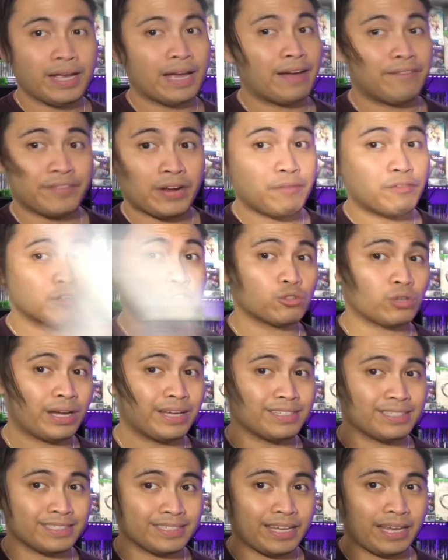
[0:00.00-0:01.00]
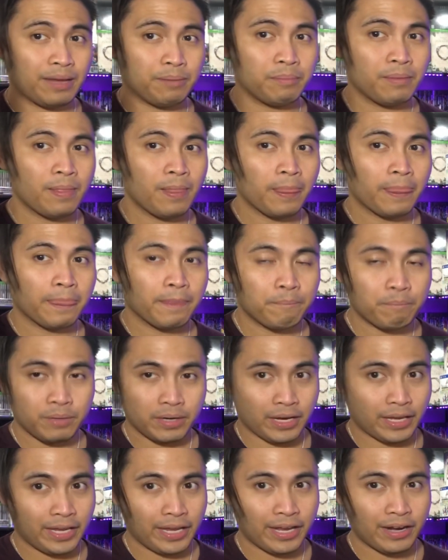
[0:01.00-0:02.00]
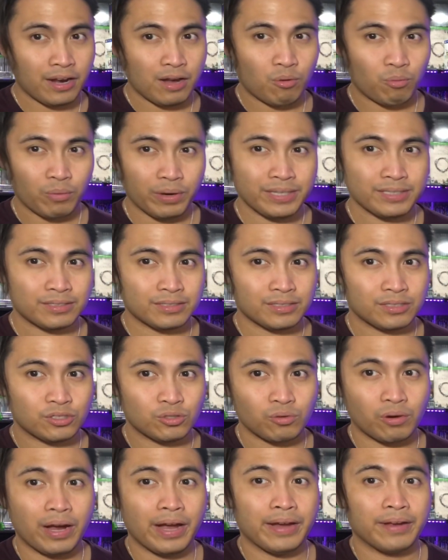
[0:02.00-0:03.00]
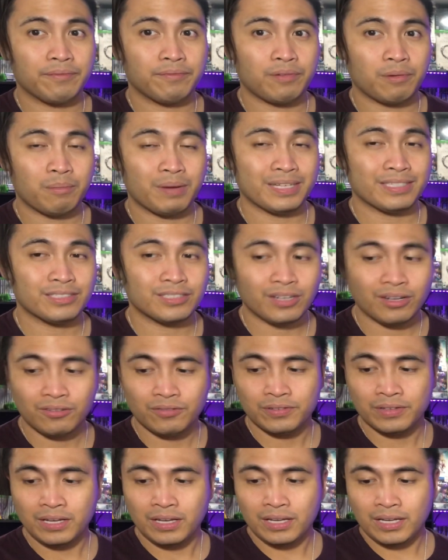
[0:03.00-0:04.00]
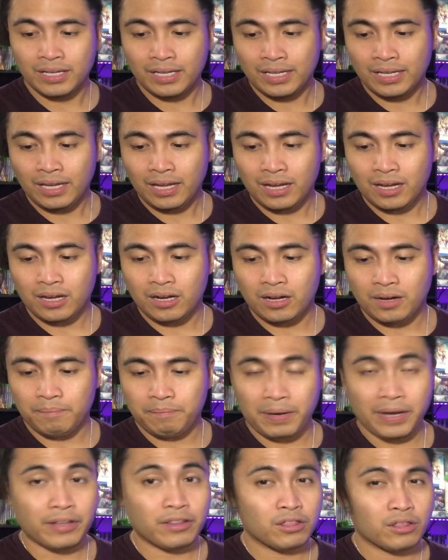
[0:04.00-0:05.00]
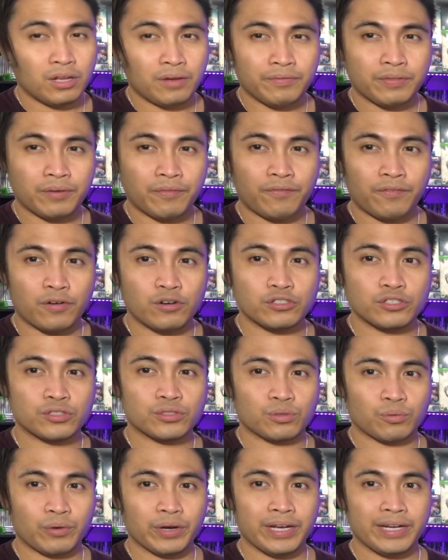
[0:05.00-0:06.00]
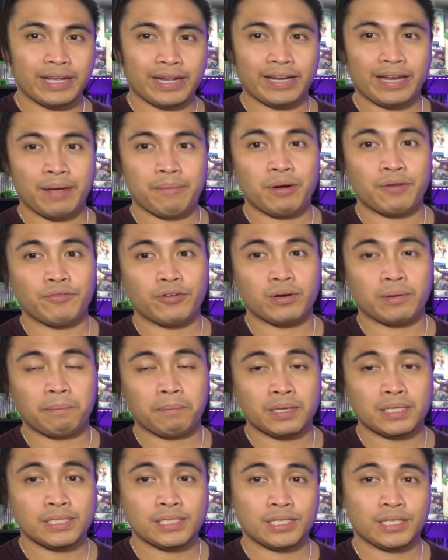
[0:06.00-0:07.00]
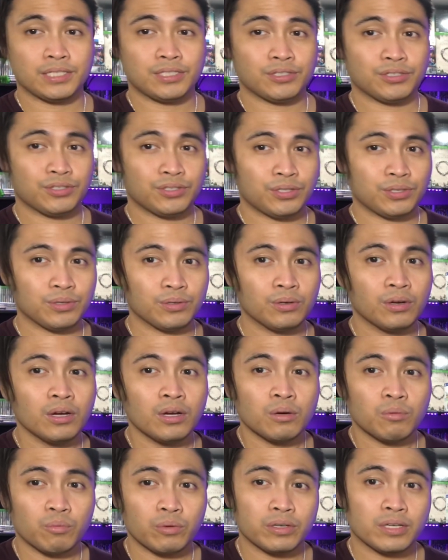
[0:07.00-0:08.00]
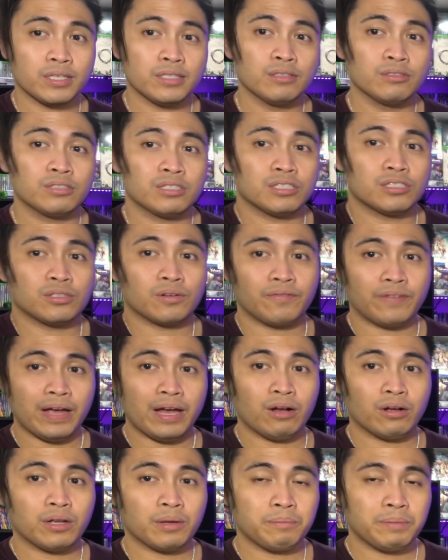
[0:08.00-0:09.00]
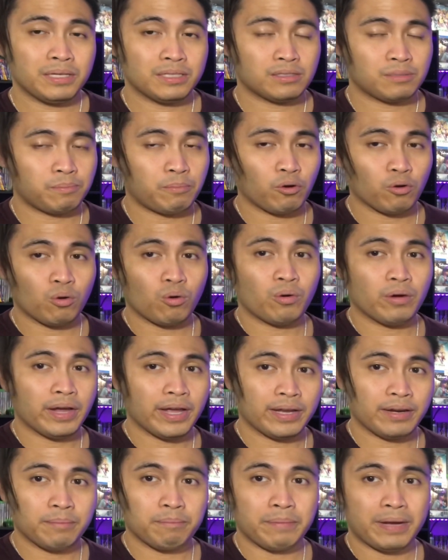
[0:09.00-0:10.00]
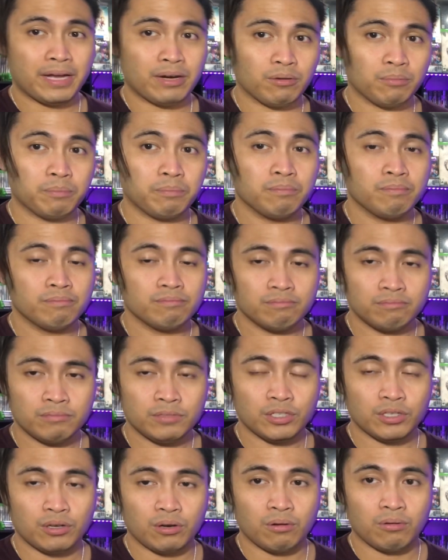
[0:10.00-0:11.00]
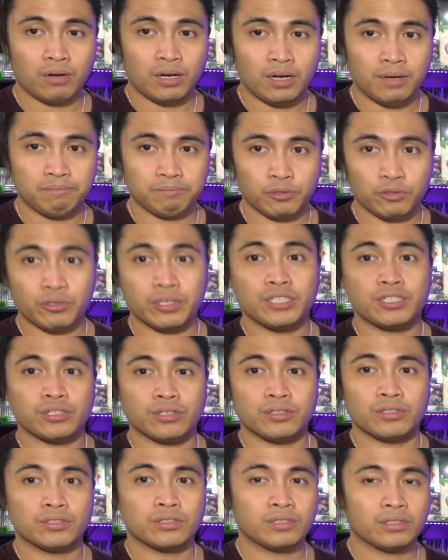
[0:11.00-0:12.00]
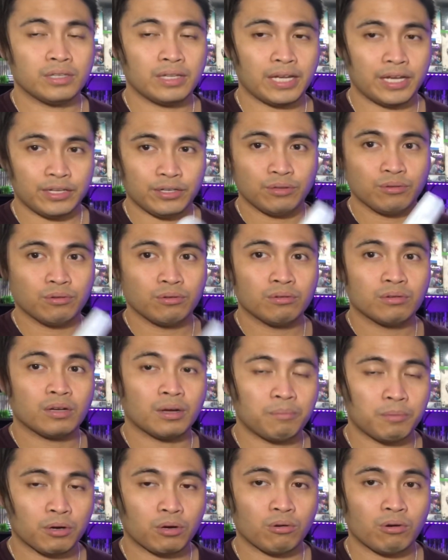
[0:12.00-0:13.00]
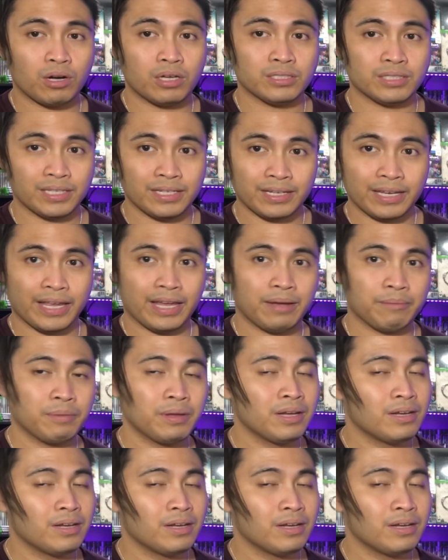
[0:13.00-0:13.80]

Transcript: I've never tried this game, but I cannot wait to try it for myself. I love the first 3 that came out for the PlayStation 2 with the usage of alchemy to go ahead and battle, you know, creatures that you come across in the game.